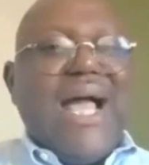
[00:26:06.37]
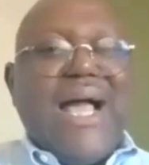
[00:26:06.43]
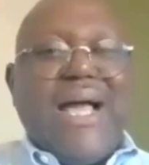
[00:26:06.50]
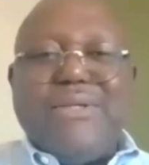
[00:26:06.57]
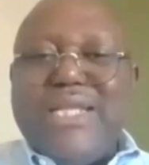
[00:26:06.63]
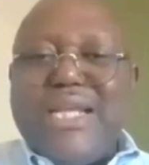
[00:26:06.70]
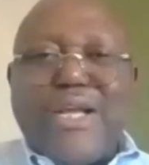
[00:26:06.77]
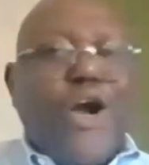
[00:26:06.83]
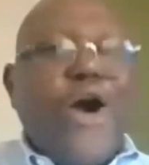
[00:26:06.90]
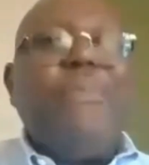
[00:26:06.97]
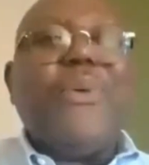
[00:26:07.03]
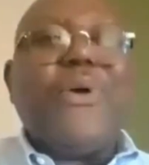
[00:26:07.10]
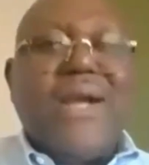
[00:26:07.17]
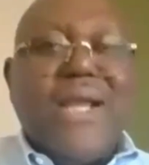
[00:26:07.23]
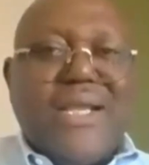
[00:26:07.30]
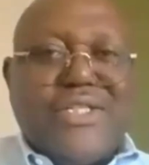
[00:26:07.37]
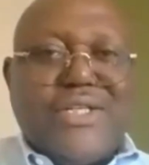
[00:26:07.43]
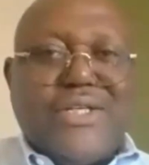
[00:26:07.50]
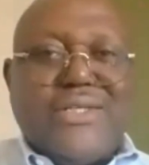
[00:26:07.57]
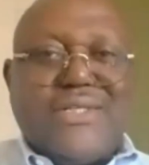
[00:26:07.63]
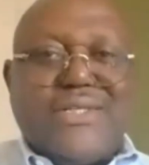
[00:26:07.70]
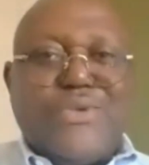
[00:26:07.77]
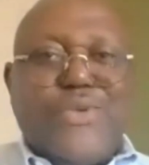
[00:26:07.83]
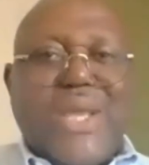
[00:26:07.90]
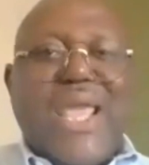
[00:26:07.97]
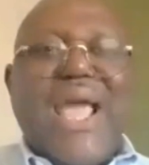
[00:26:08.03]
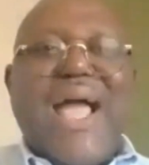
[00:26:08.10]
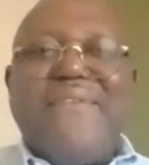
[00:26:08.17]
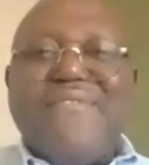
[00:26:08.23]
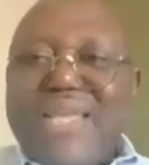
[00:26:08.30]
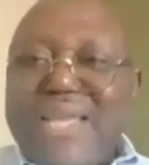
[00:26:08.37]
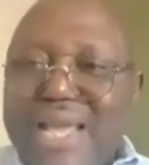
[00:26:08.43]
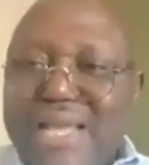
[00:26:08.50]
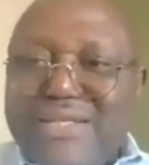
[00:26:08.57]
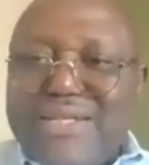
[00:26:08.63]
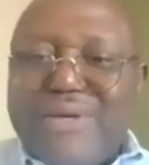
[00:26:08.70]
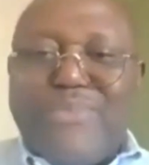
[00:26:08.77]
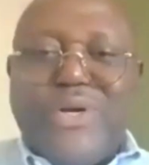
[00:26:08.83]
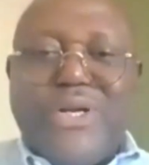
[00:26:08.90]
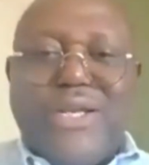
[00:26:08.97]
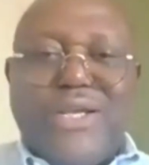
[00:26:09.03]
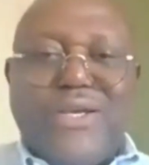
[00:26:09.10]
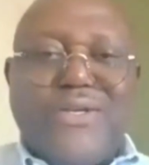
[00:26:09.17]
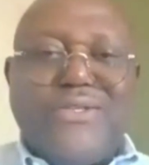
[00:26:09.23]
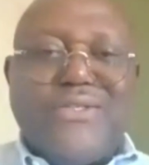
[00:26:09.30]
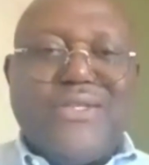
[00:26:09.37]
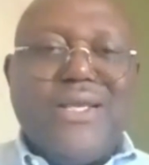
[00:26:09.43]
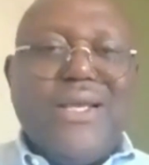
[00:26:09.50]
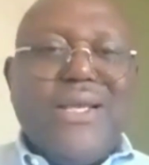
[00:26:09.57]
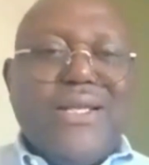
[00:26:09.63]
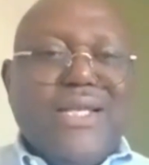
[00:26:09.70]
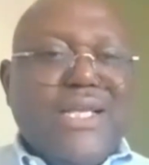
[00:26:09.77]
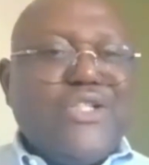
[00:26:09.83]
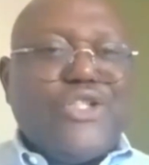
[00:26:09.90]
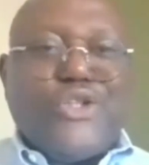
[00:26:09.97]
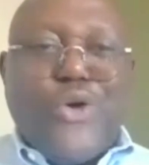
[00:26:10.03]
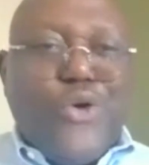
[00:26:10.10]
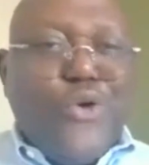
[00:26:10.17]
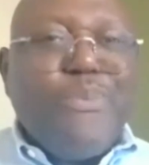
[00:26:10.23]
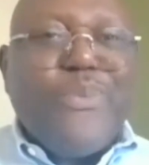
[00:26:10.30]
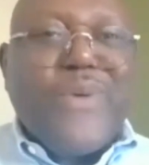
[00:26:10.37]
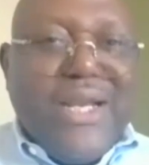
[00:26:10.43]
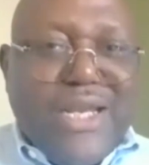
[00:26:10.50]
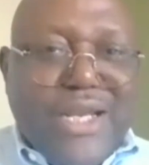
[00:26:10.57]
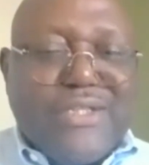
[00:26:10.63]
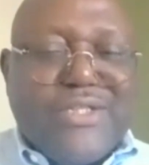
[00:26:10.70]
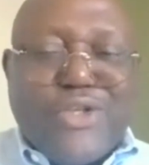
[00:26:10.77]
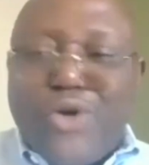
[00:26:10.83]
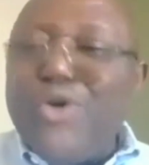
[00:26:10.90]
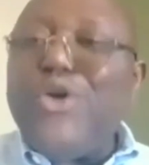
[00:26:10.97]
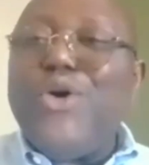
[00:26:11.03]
are the corporations. We have the entrepreneurs, the solopreneurs,